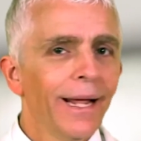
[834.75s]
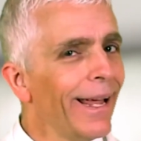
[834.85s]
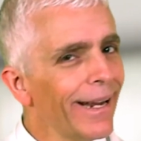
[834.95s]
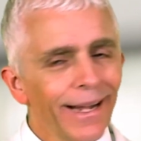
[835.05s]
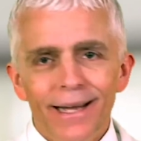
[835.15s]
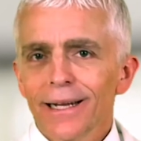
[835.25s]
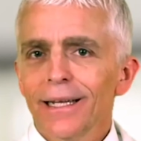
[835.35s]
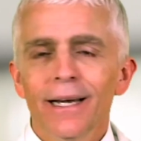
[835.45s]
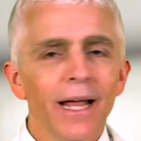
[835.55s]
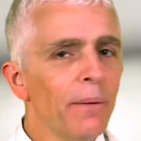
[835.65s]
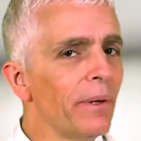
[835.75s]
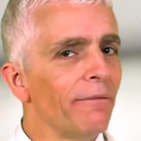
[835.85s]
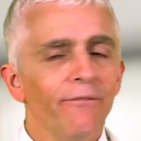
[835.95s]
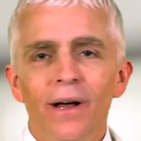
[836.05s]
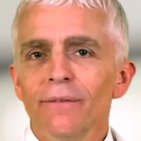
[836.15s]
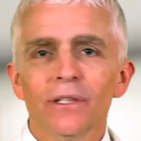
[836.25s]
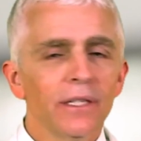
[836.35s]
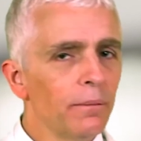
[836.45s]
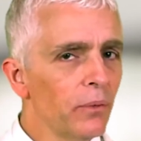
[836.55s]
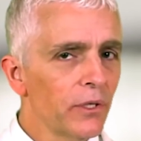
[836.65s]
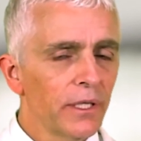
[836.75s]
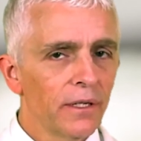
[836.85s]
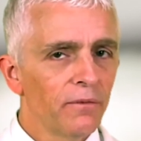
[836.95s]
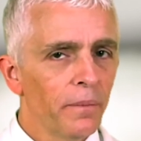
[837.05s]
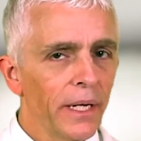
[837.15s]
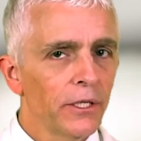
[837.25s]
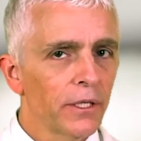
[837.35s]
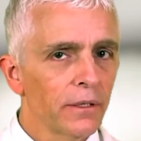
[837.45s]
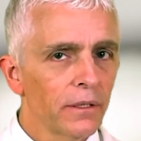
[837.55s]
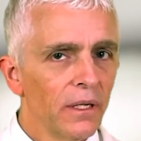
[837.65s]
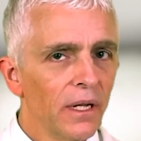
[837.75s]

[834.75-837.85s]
And it kind of can happen in 5 to 10% of patients.